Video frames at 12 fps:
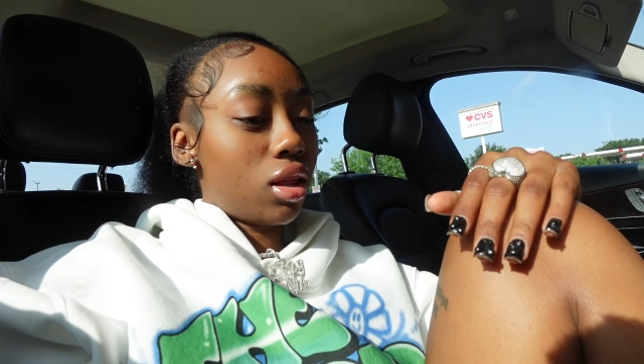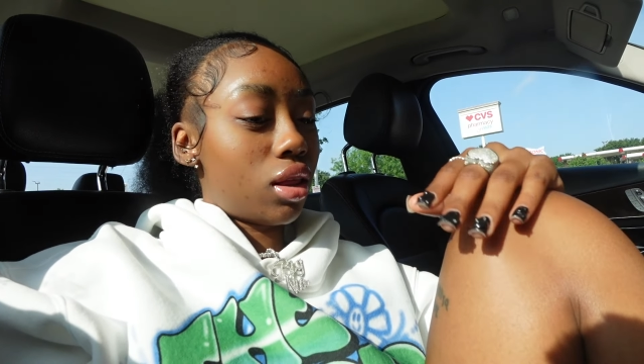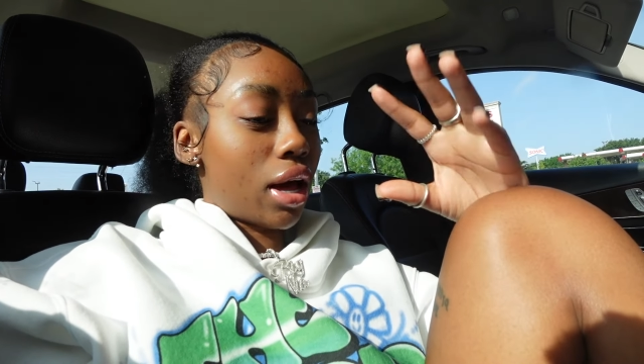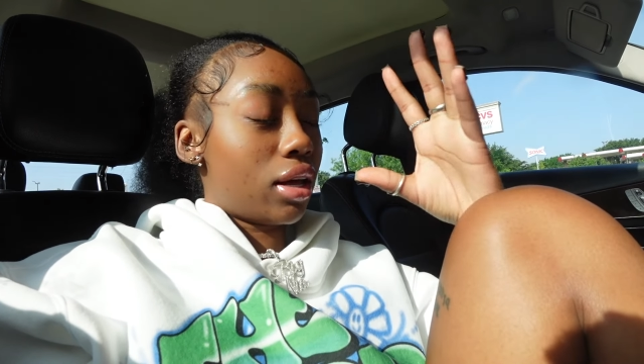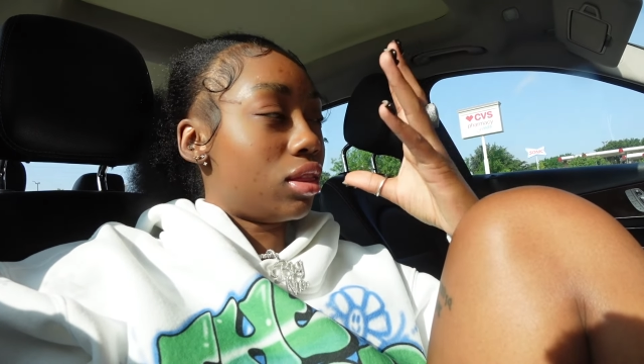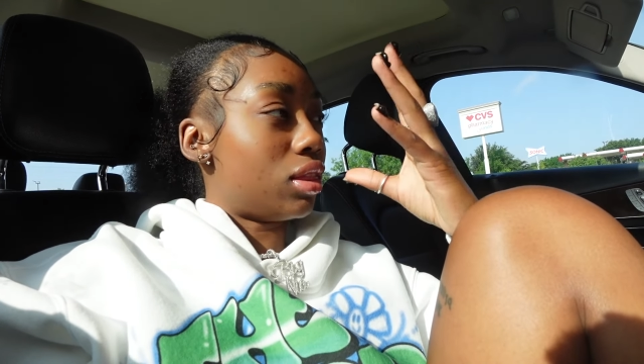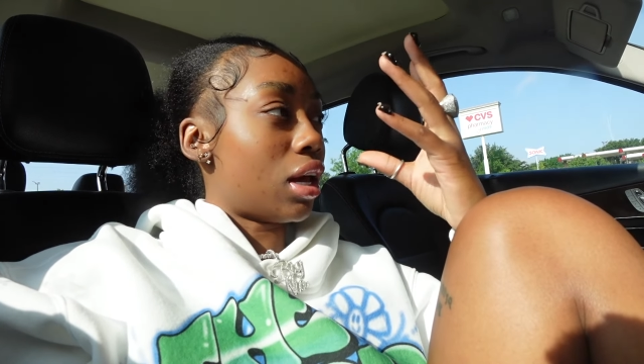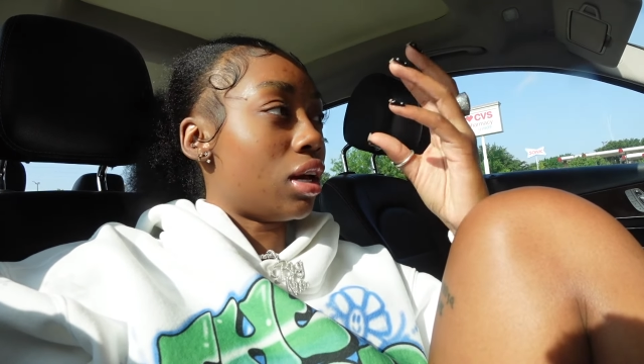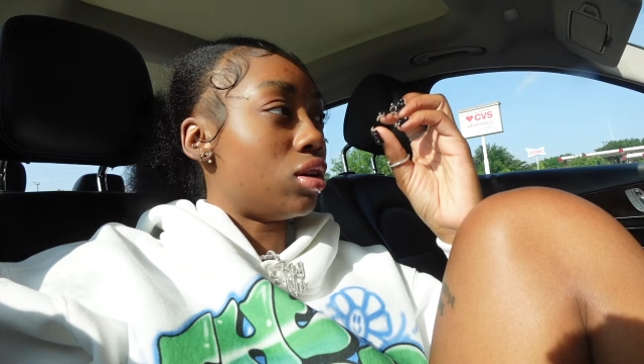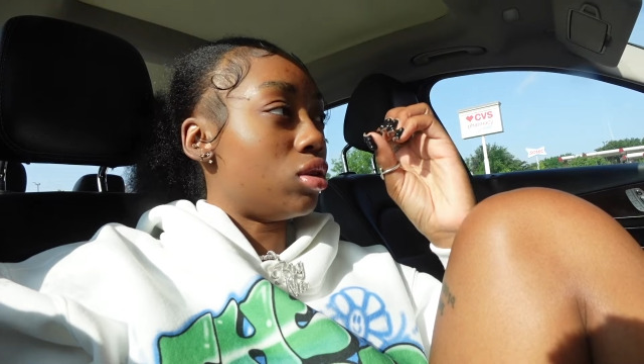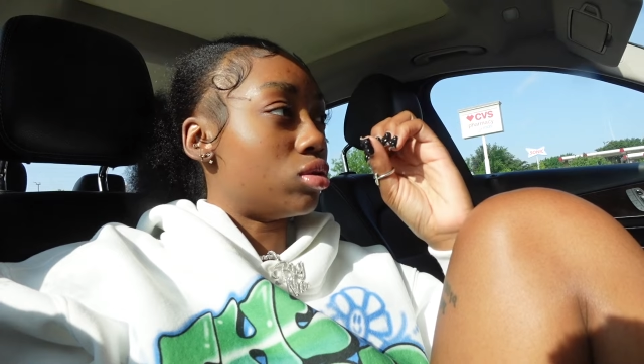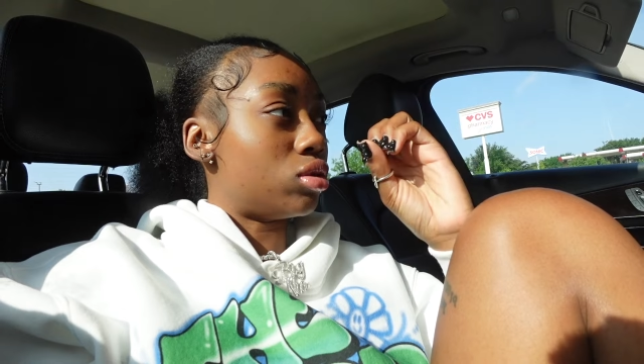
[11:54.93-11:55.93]
Like,
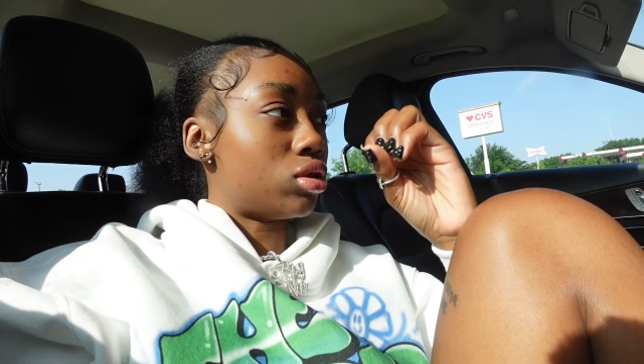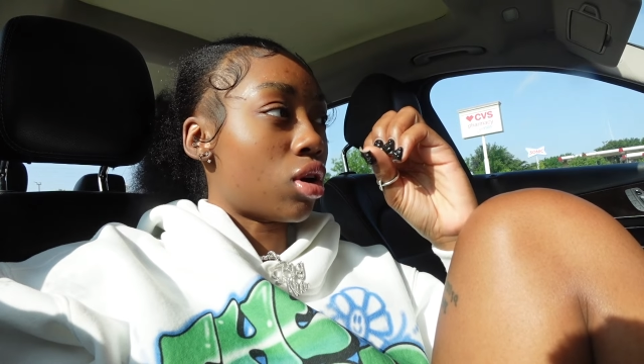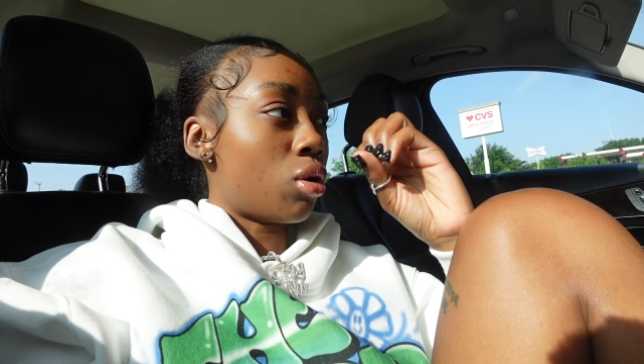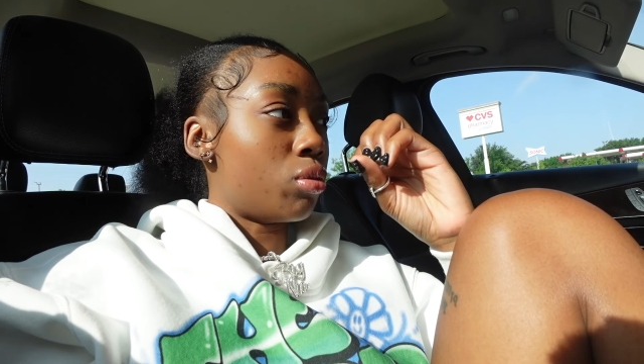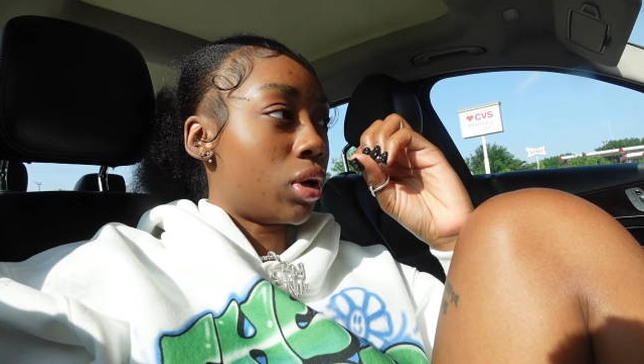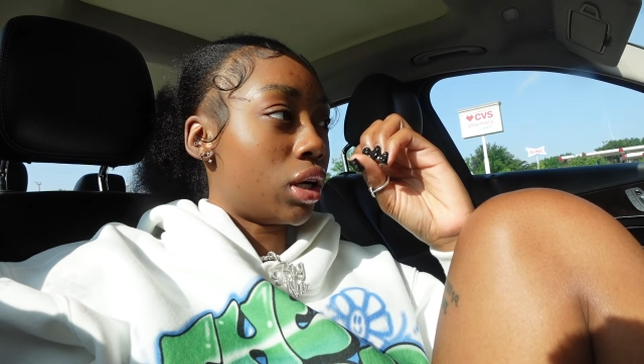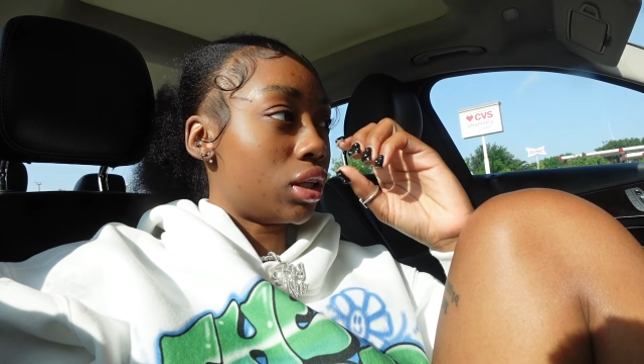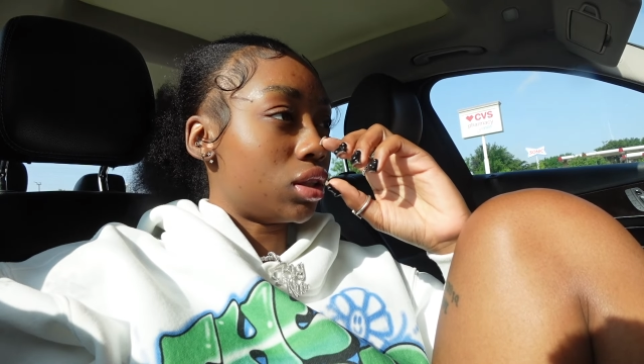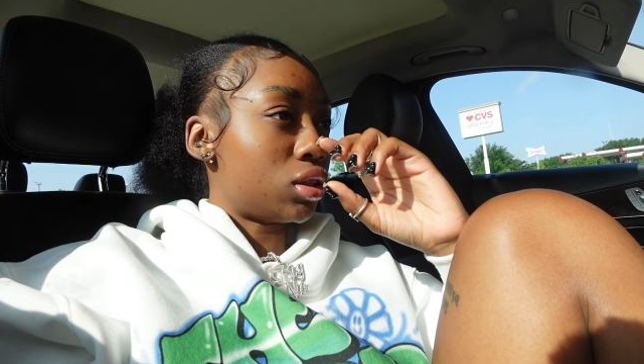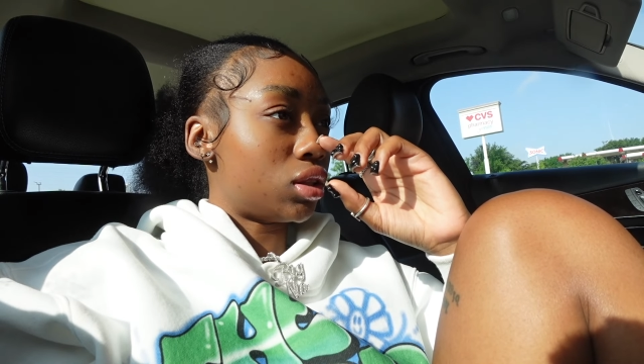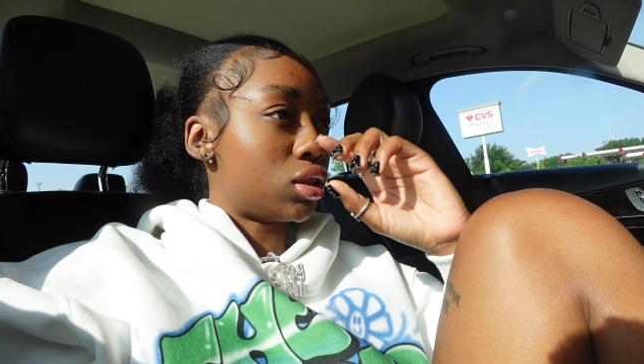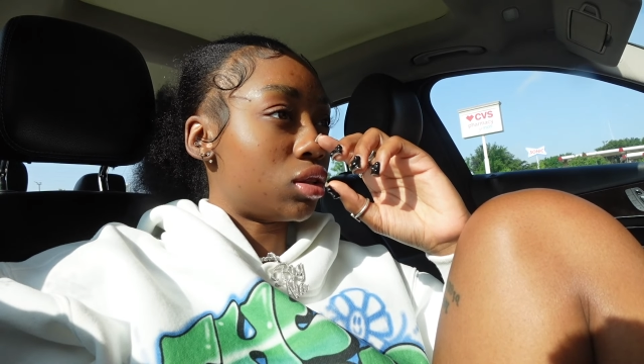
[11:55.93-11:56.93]
thank you so
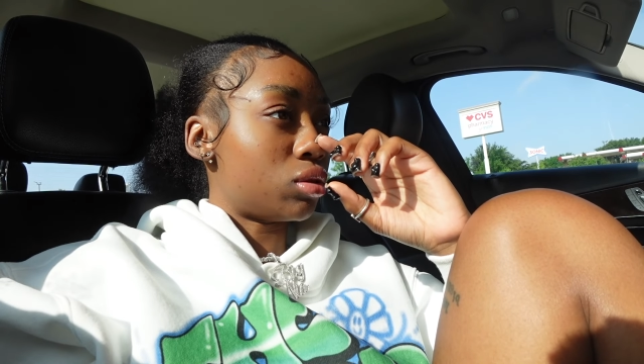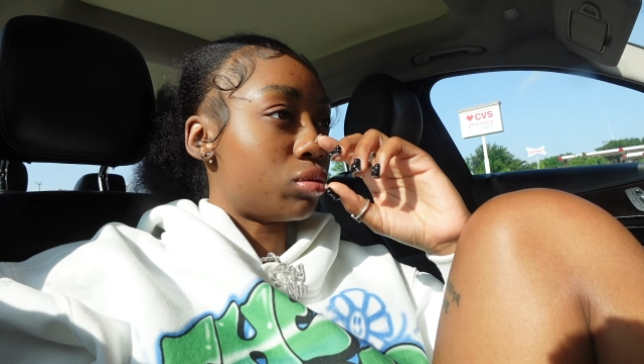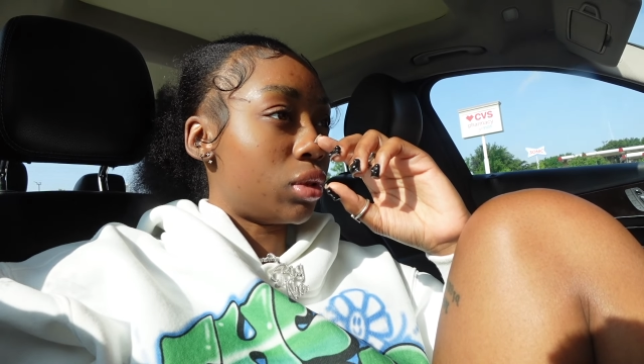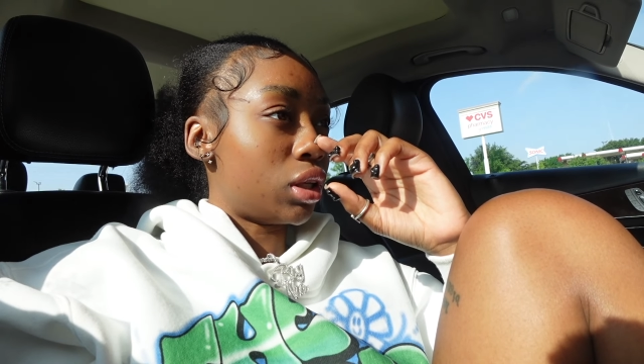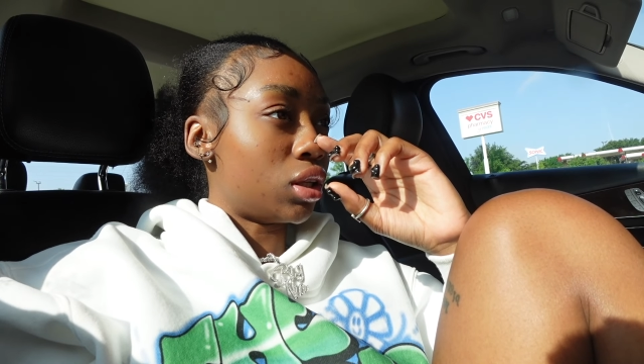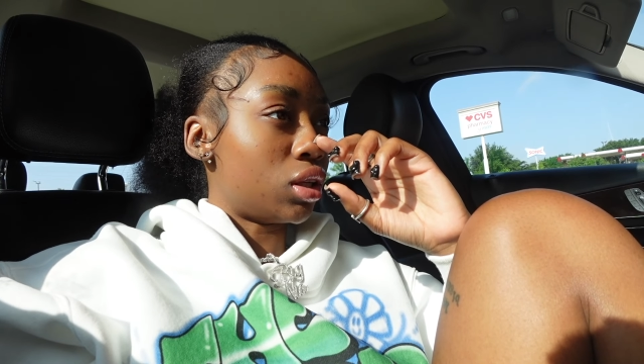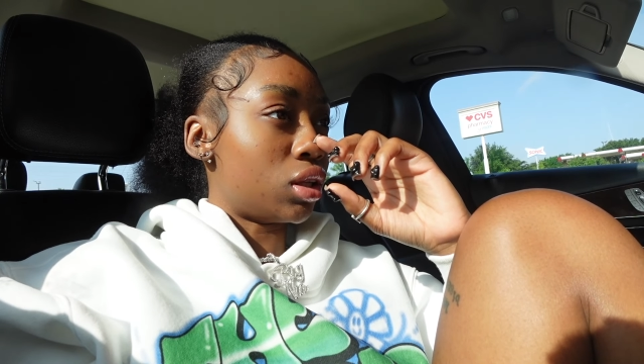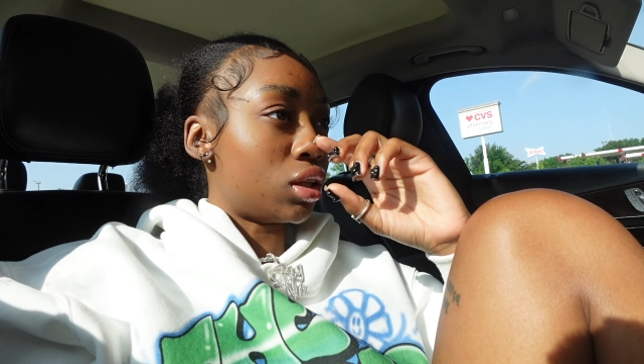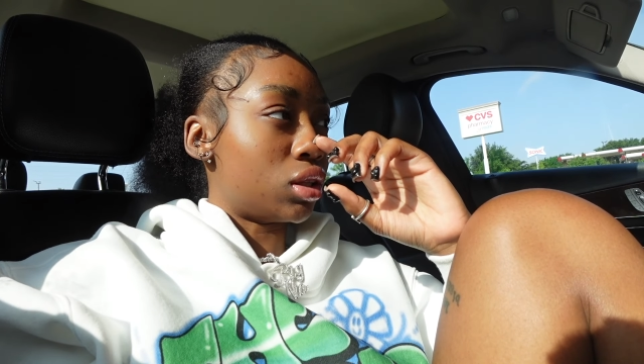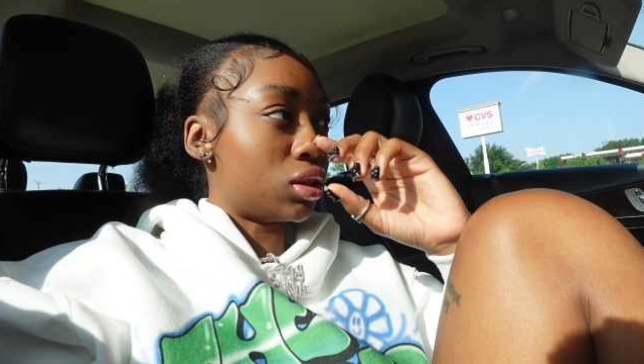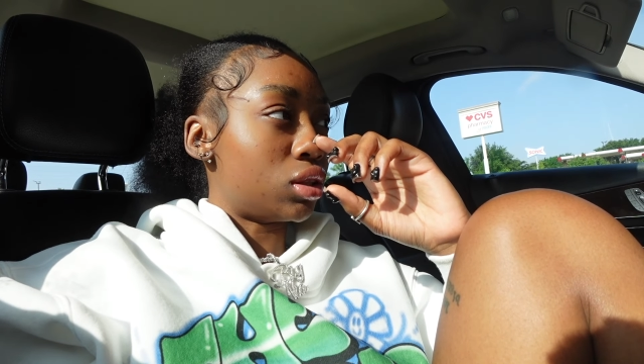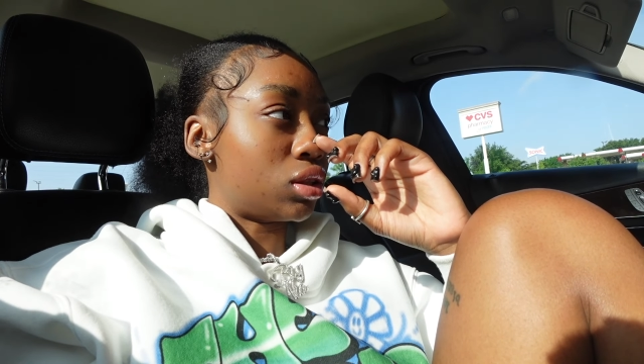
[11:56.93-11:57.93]
much,
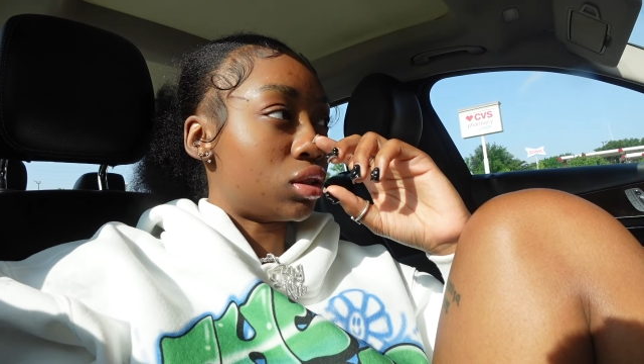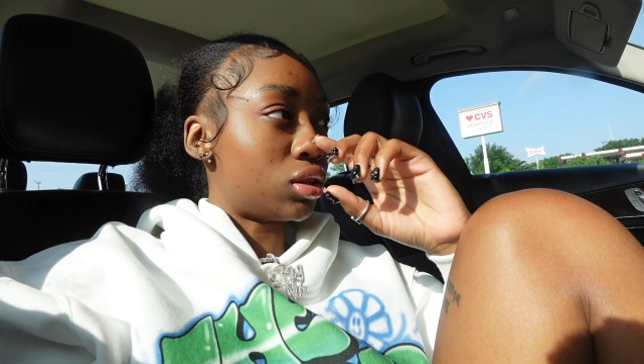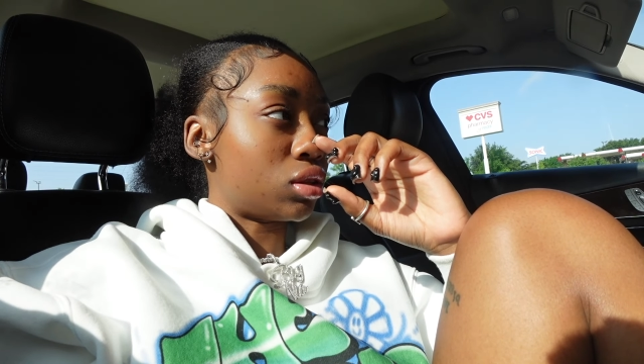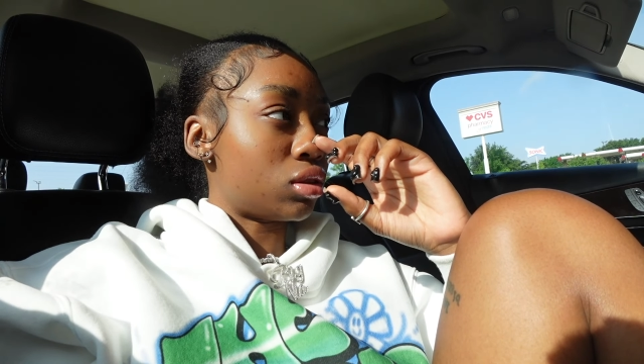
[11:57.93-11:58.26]
because